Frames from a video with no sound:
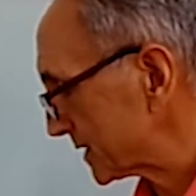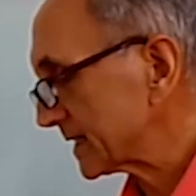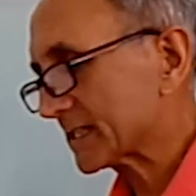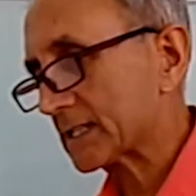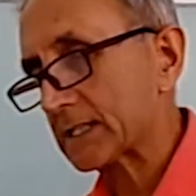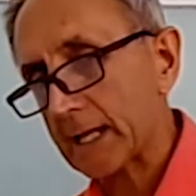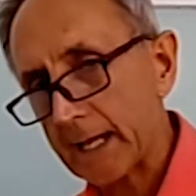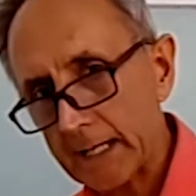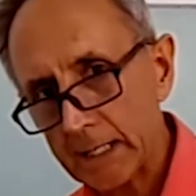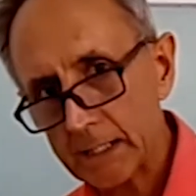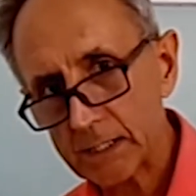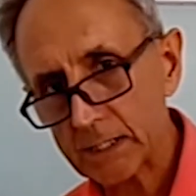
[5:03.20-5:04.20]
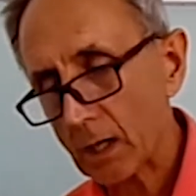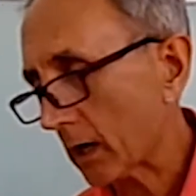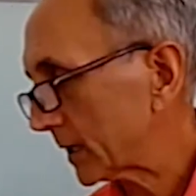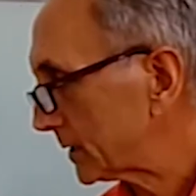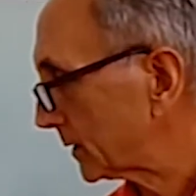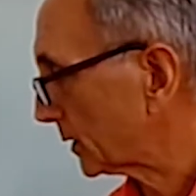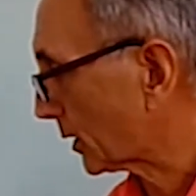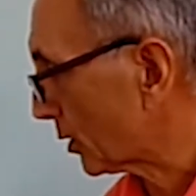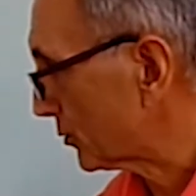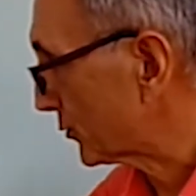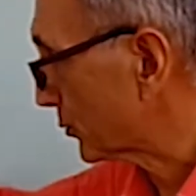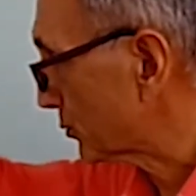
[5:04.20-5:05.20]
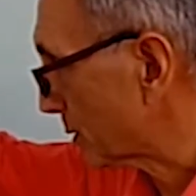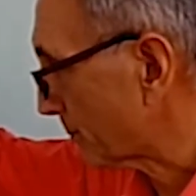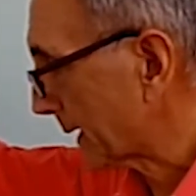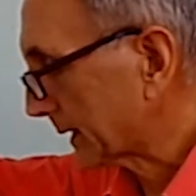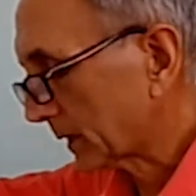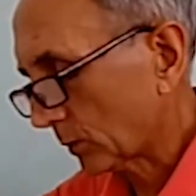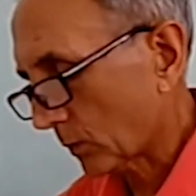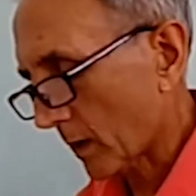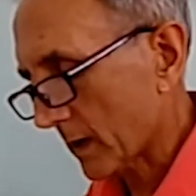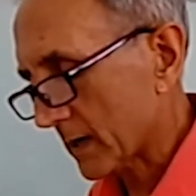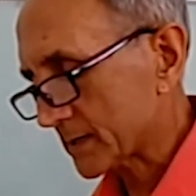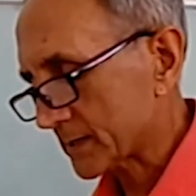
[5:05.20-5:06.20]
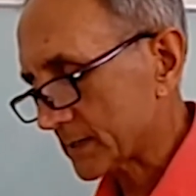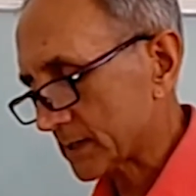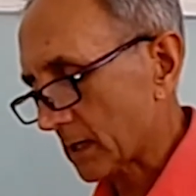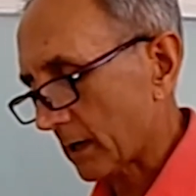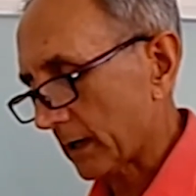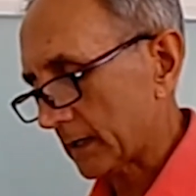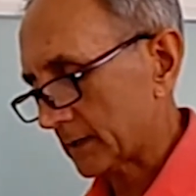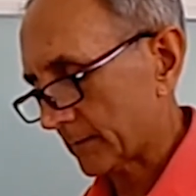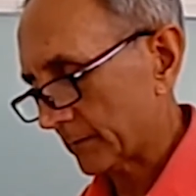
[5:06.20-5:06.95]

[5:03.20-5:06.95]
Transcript: stay inside and go through the metal wires inside.